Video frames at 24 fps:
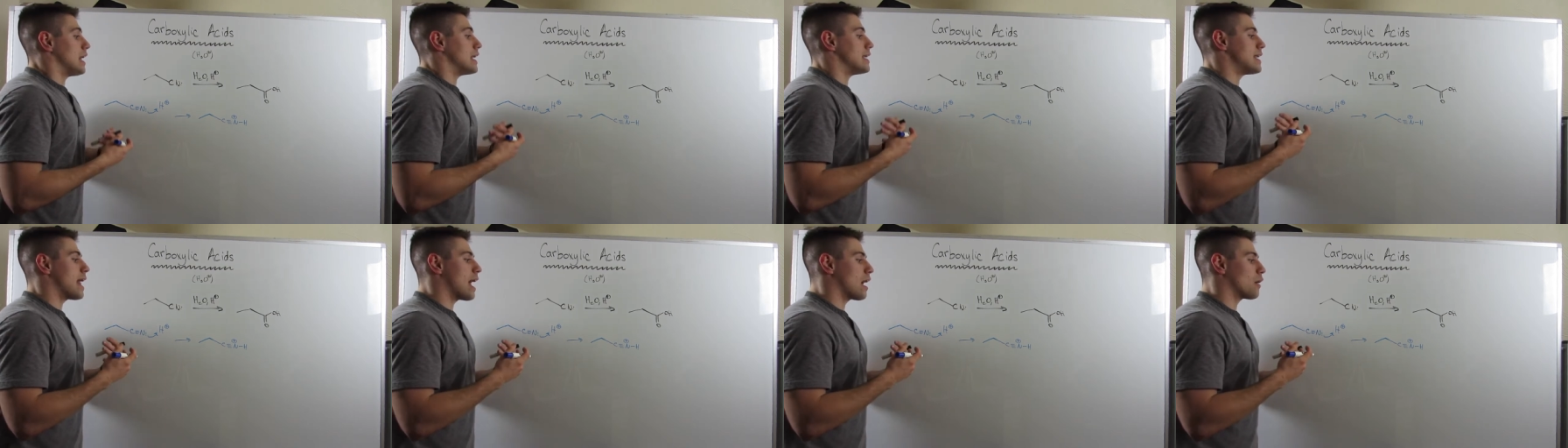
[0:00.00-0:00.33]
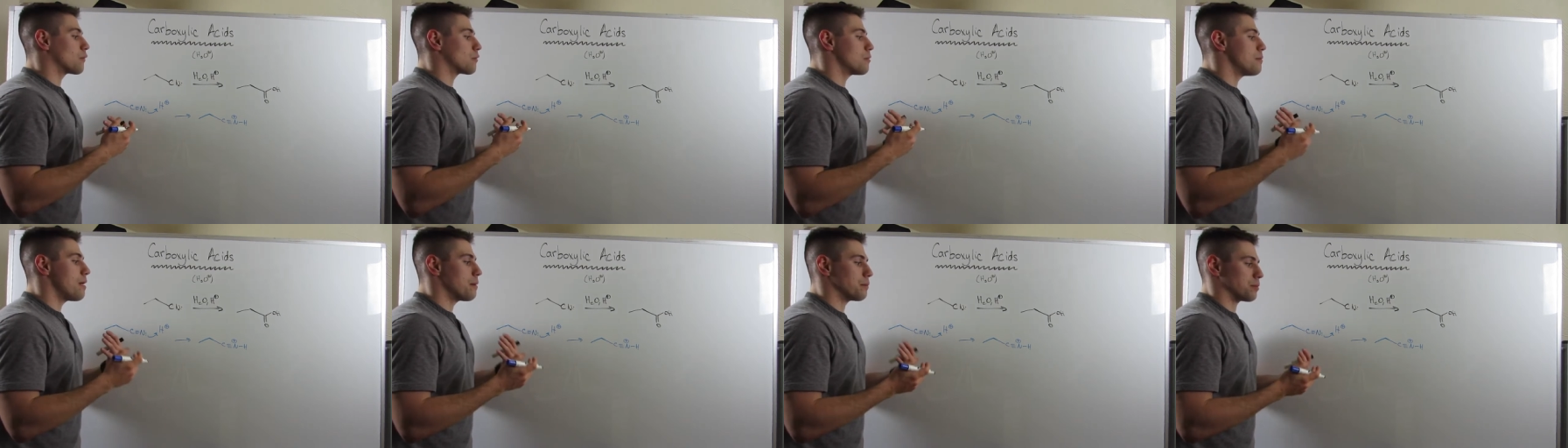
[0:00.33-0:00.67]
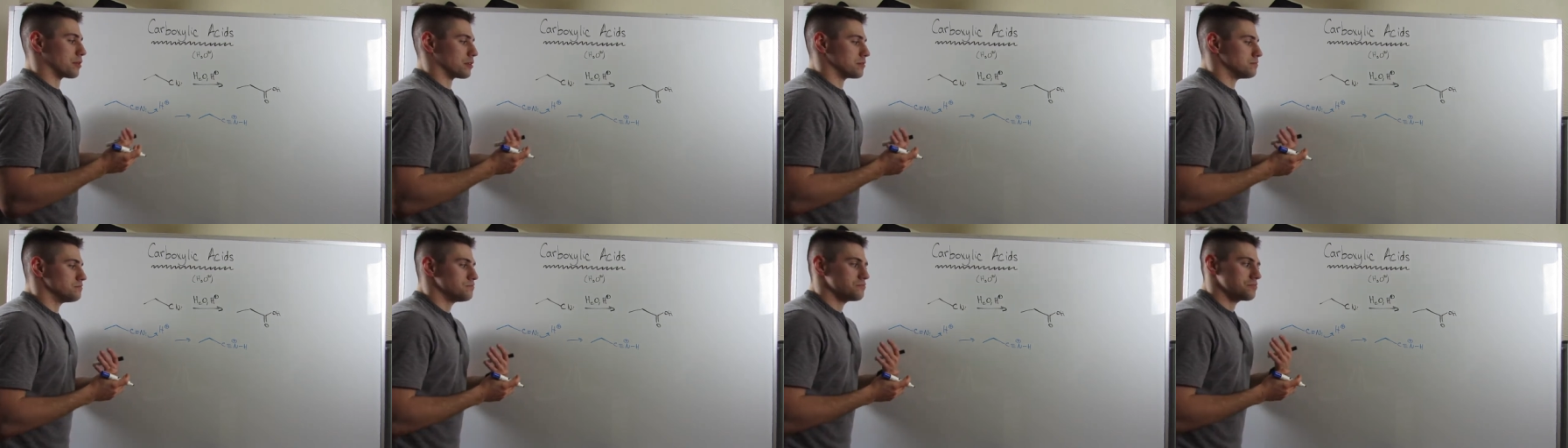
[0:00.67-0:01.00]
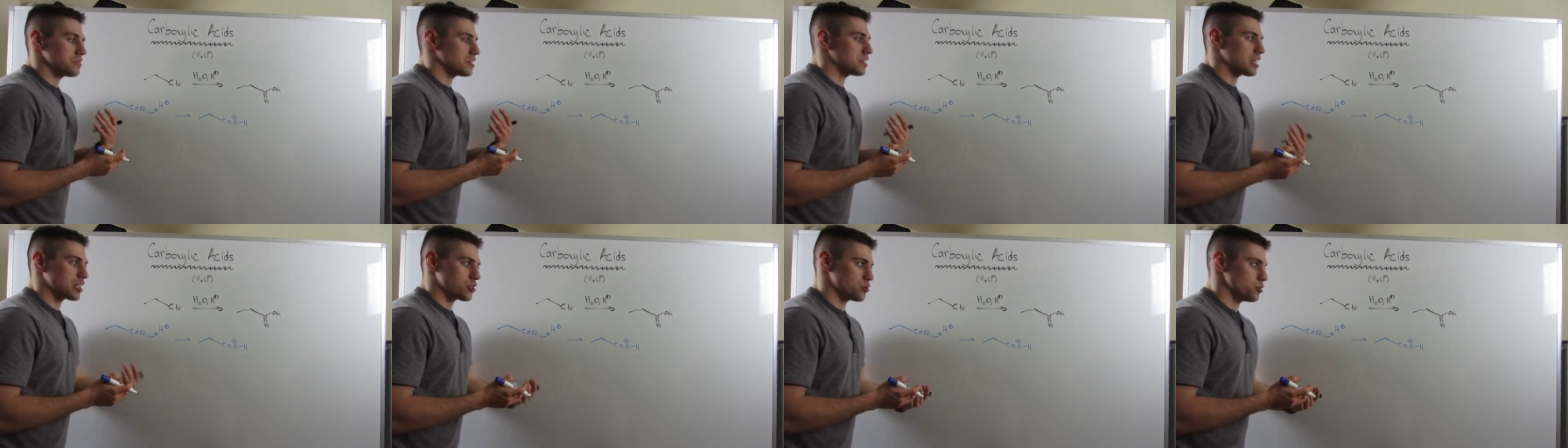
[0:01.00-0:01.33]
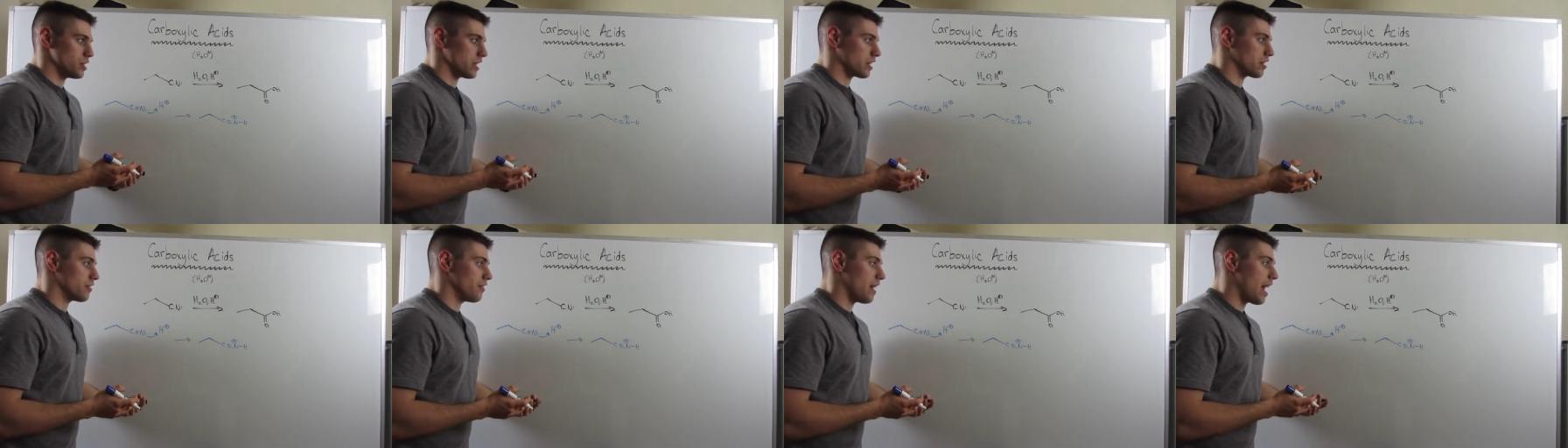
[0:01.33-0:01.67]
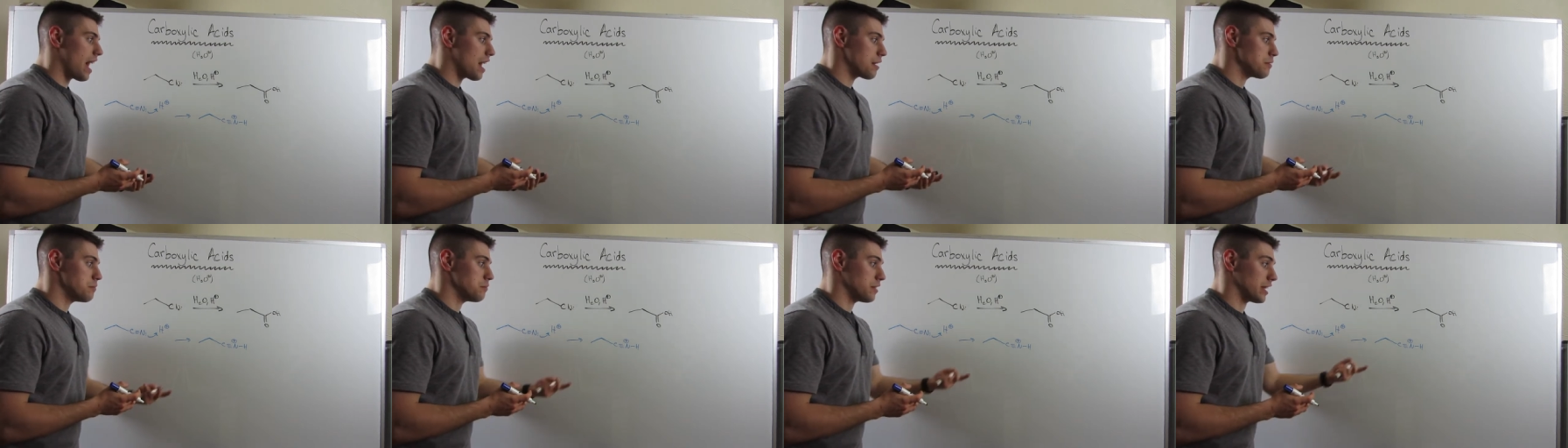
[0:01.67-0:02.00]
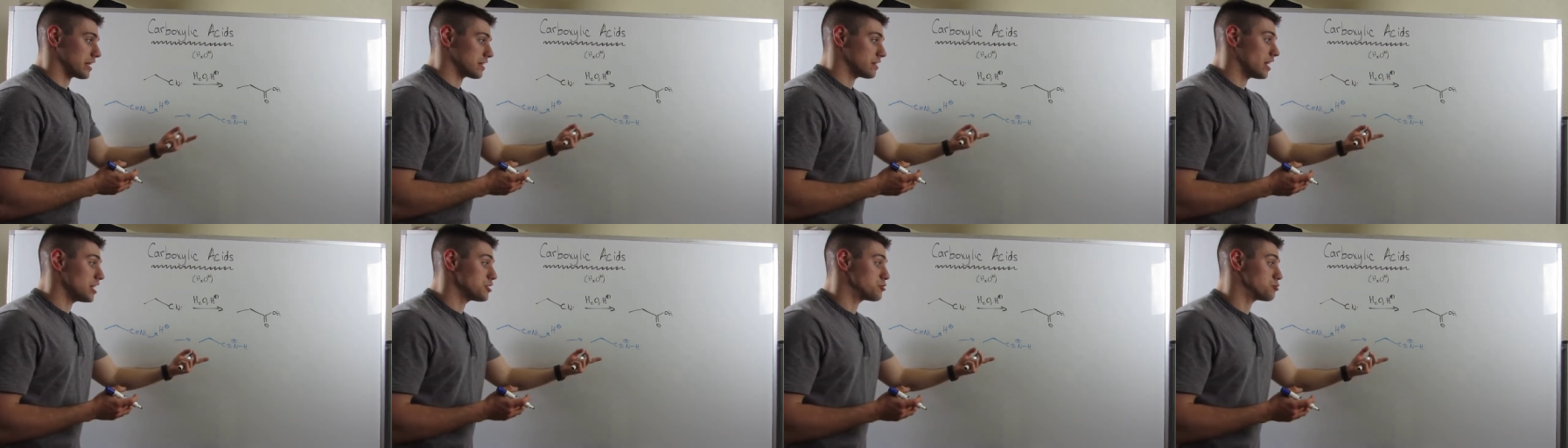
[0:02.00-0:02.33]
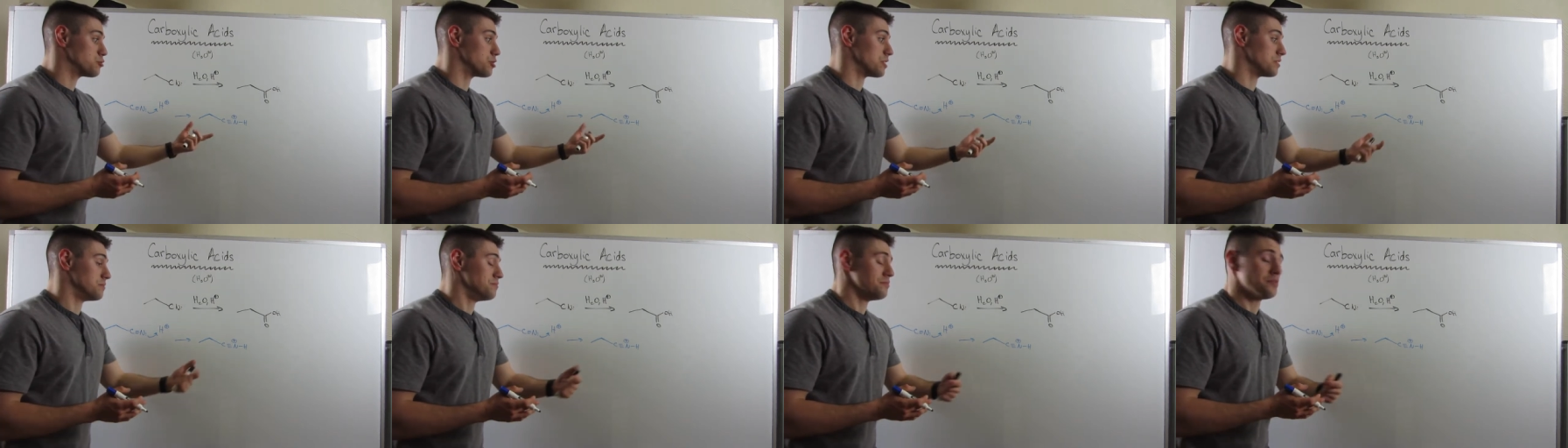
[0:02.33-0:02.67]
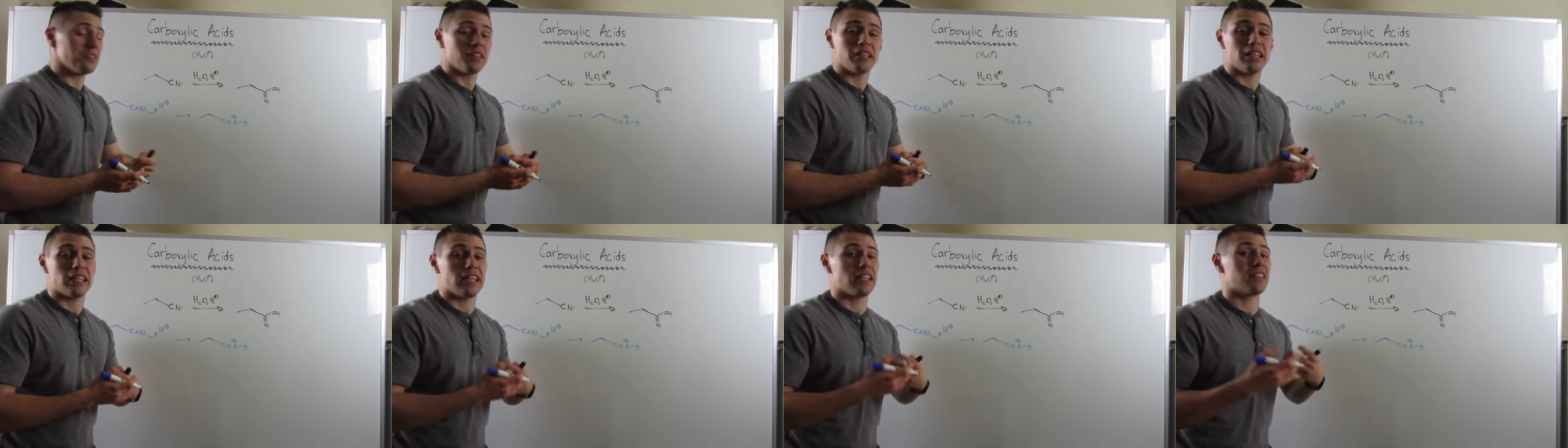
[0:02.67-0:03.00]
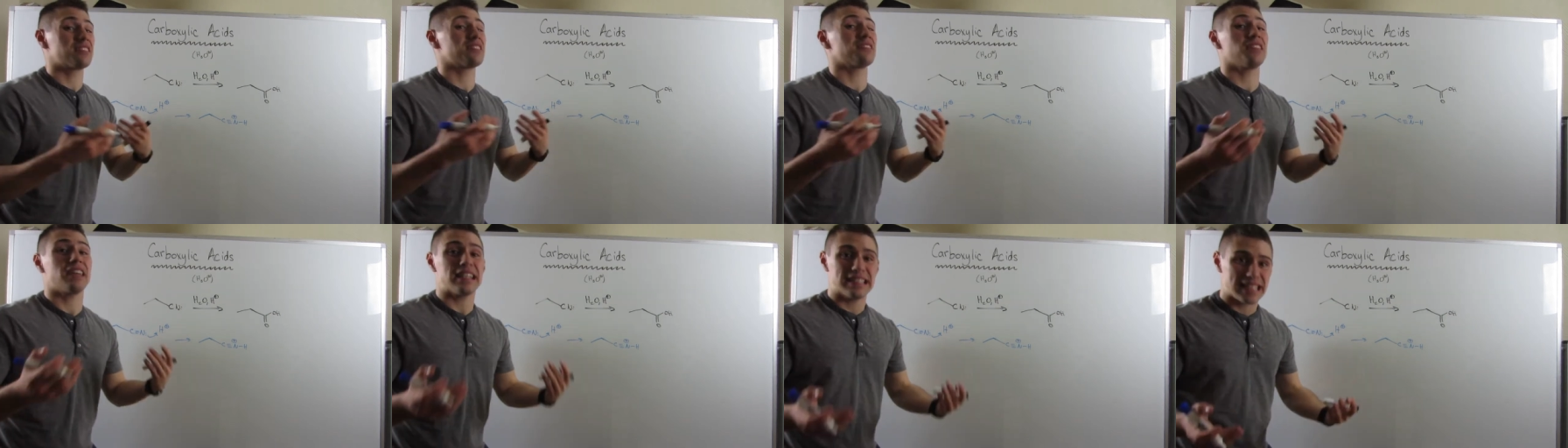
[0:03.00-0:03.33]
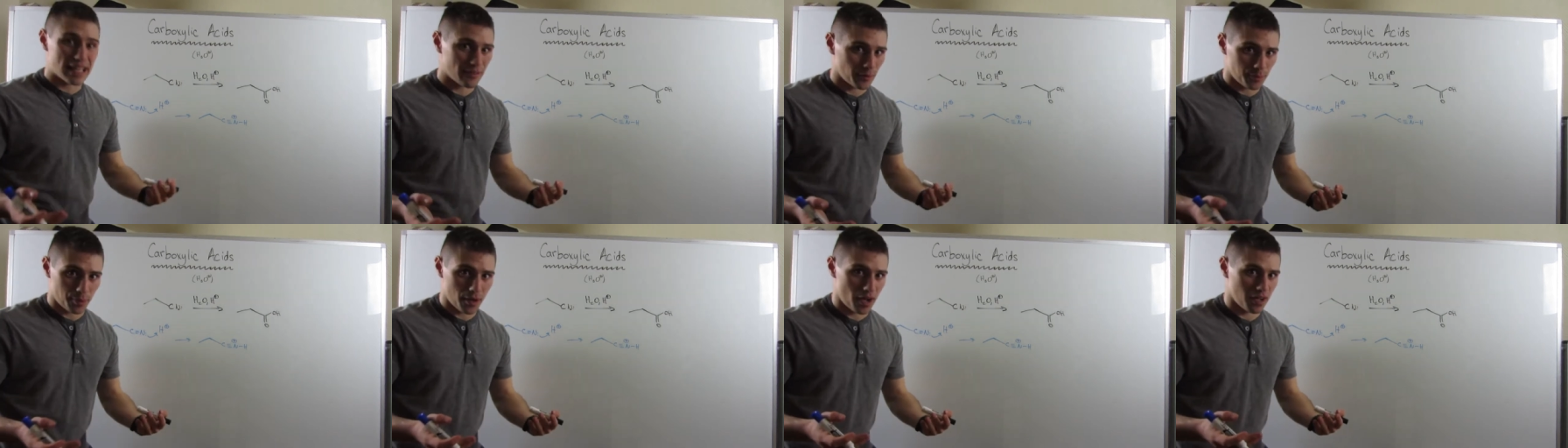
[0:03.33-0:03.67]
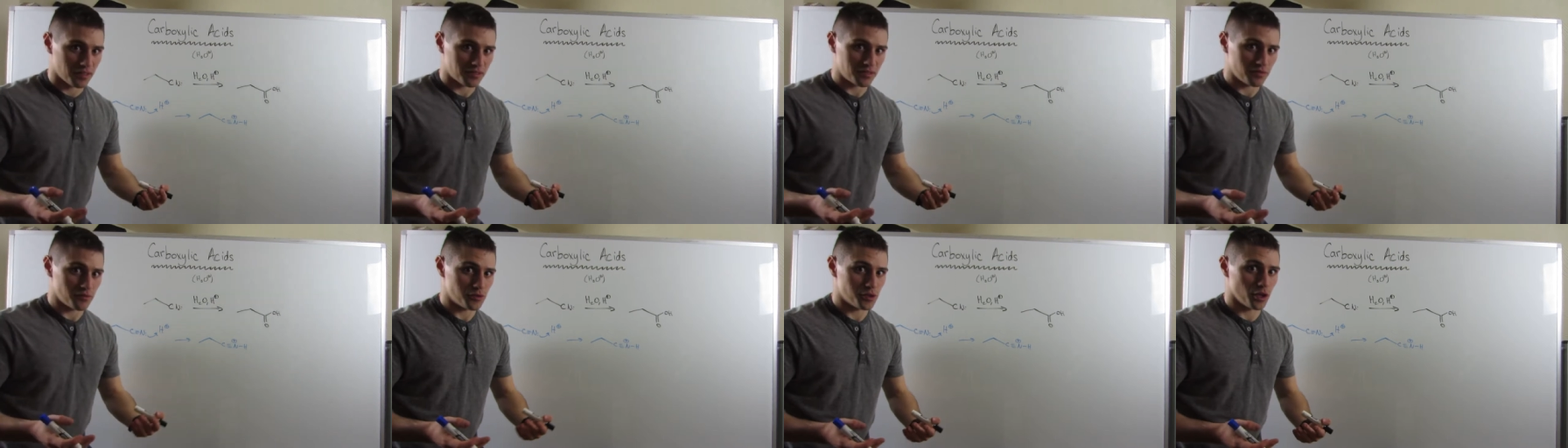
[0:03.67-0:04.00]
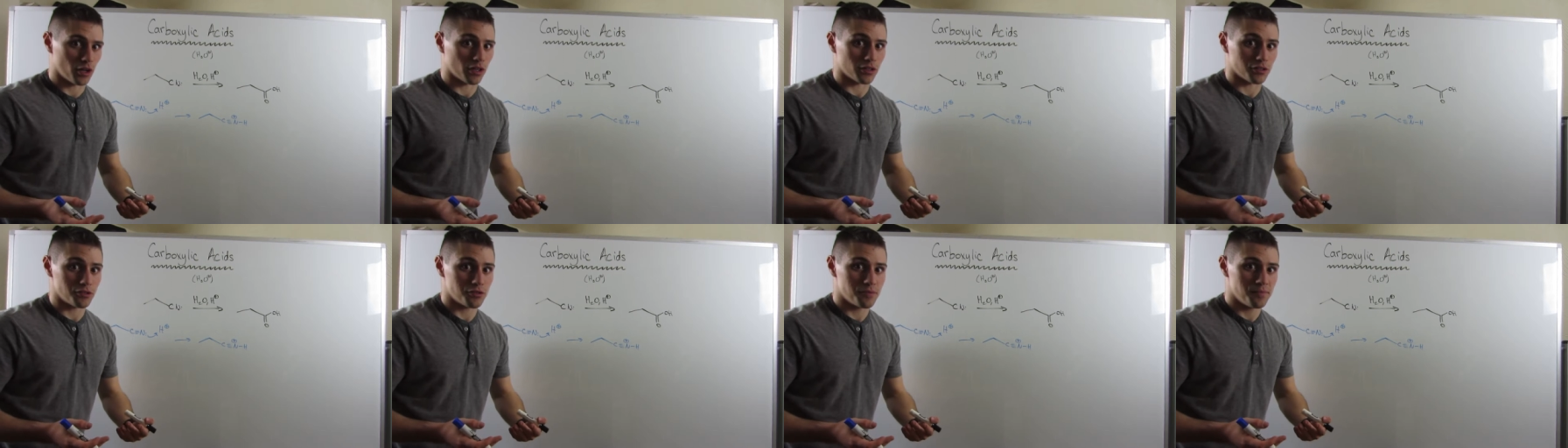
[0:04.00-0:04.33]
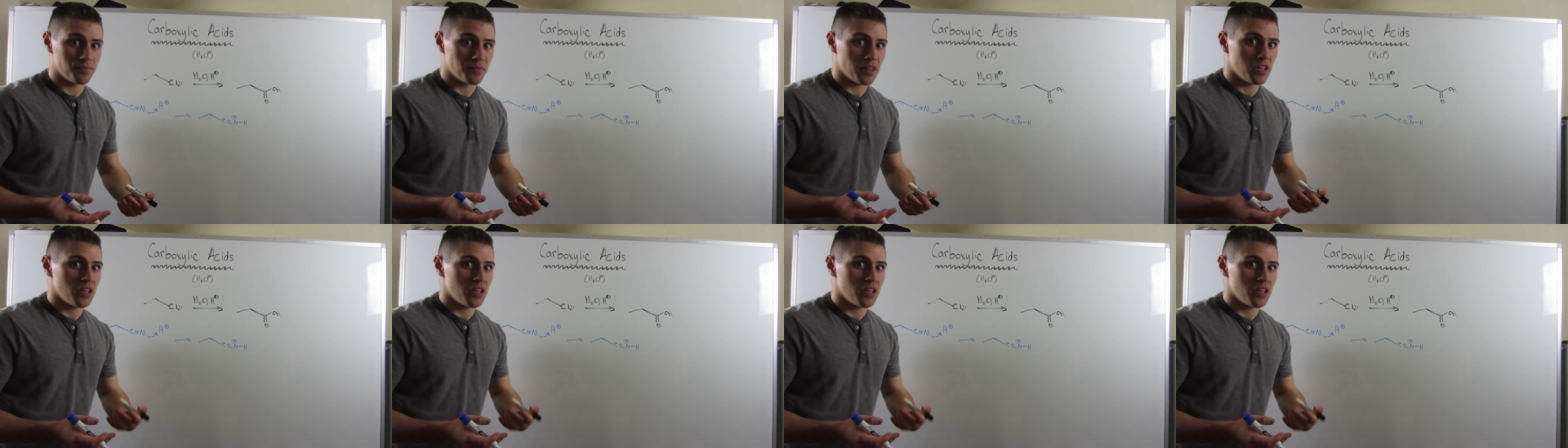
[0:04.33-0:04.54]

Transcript: Now remember, electronegative atom, like nitrogen, he doesn't like to have a positive charge.